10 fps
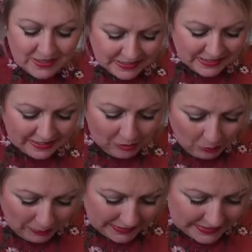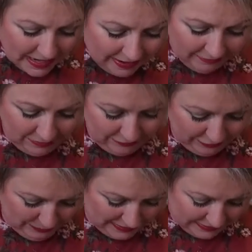It's a little bit daring
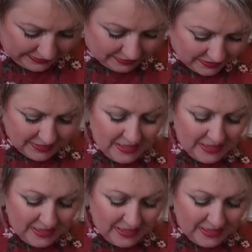for me.